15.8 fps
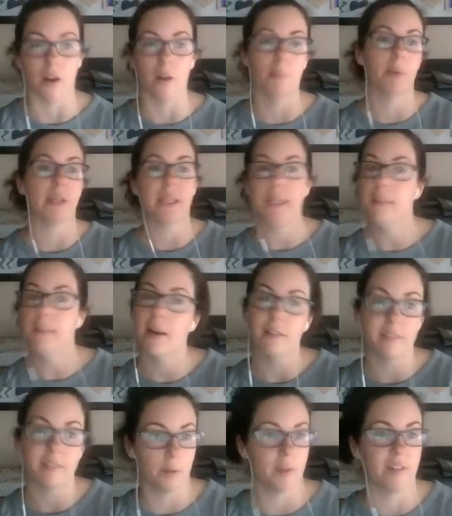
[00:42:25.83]
I'll put
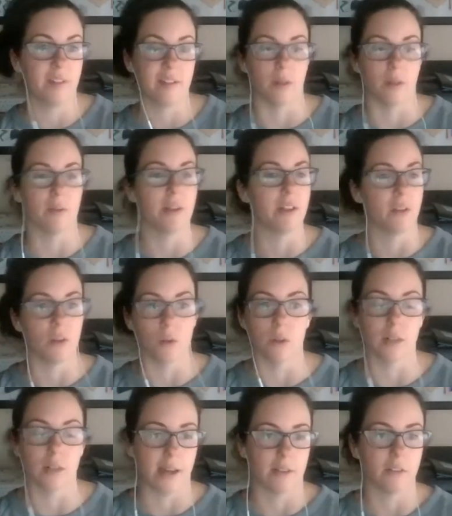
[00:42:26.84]
email so and so in
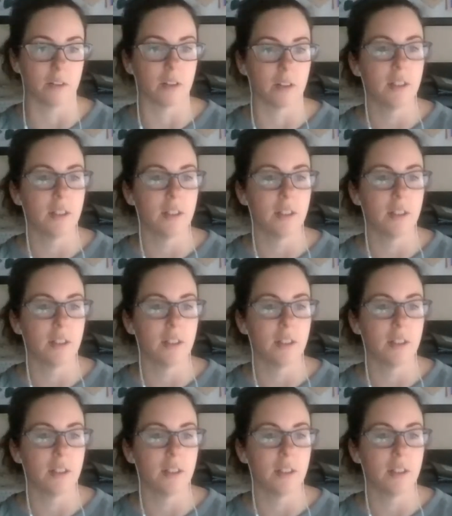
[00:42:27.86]
Google Calendar.